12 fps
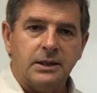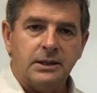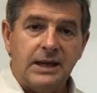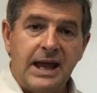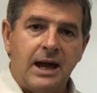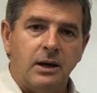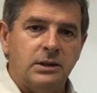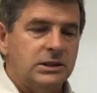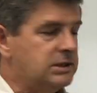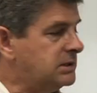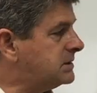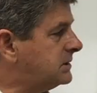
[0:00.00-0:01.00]
now
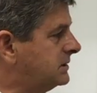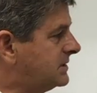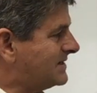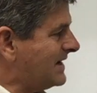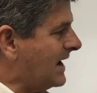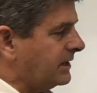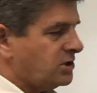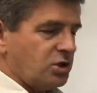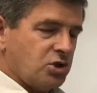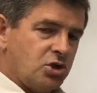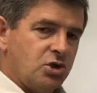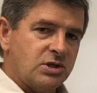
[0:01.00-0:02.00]
is starting to
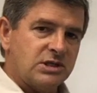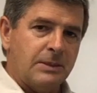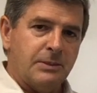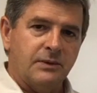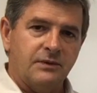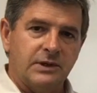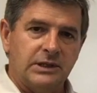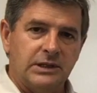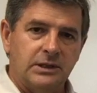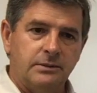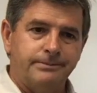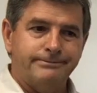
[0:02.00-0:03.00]
introduce some of the